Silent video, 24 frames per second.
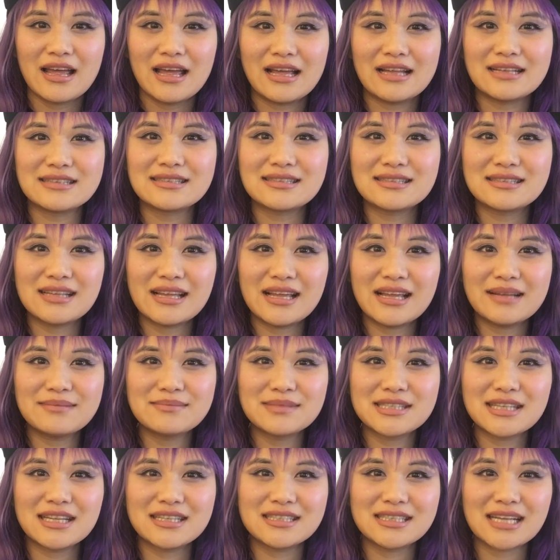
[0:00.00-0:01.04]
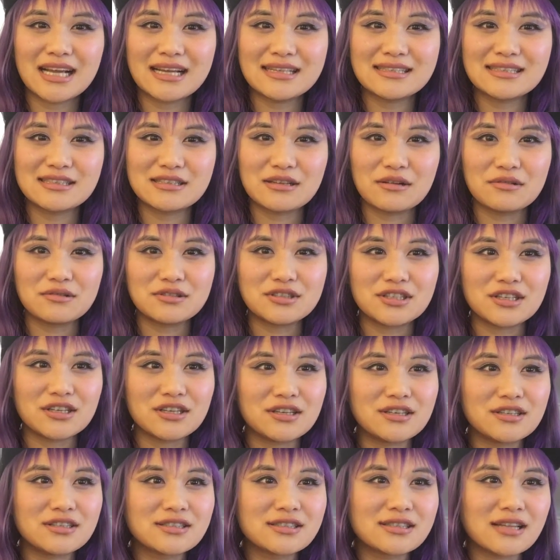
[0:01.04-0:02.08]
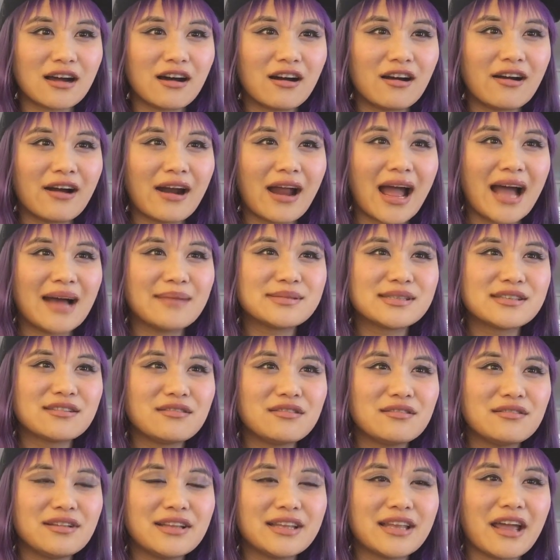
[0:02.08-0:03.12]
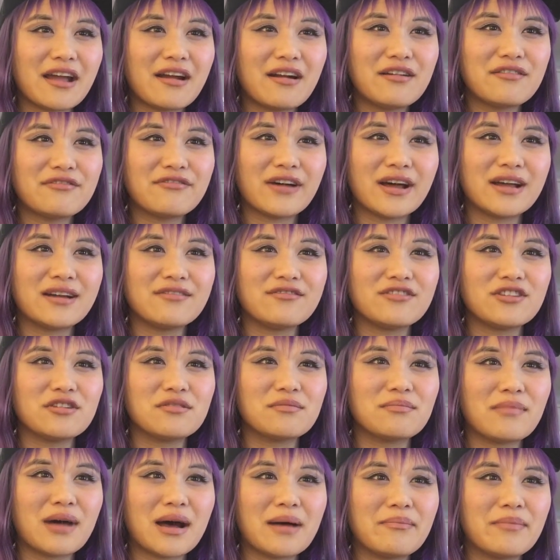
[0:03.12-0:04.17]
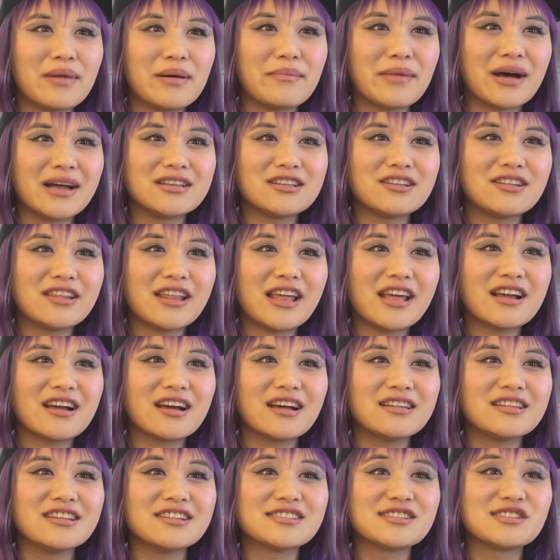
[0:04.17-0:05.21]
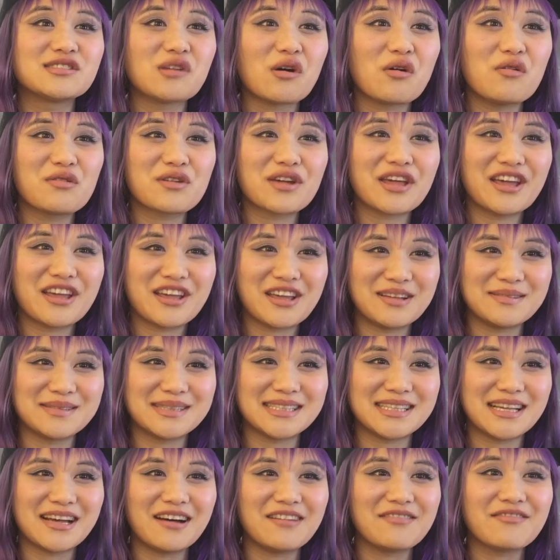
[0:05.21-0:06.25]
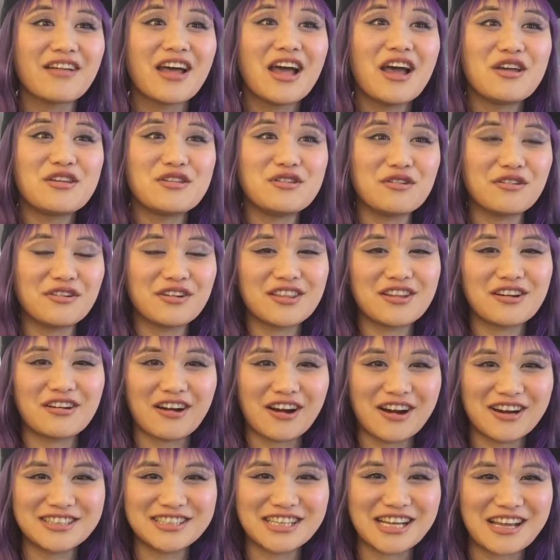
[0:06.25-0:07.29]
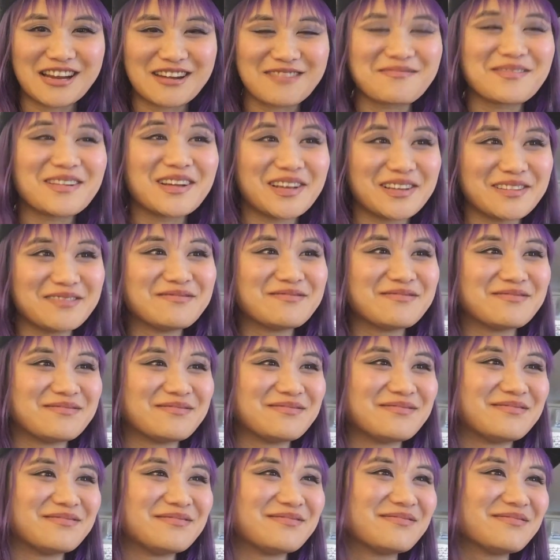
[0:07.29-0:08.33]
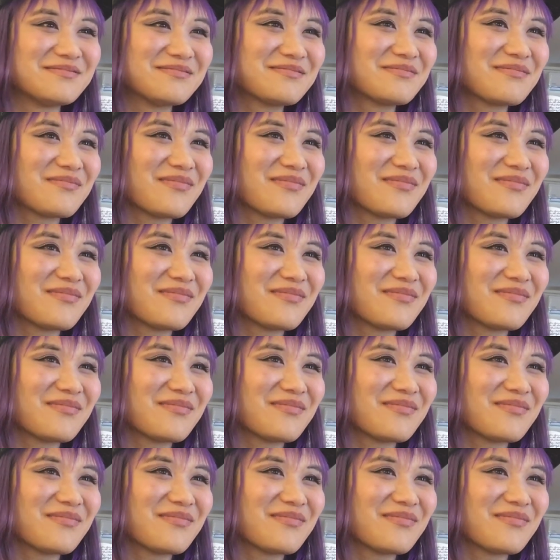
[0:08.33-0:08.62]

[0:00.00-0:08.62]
It seems the chess soldiers are absolutely terrified of you, Mama. To think the Soul King himself, you're their arch enemy. Mm-hmm.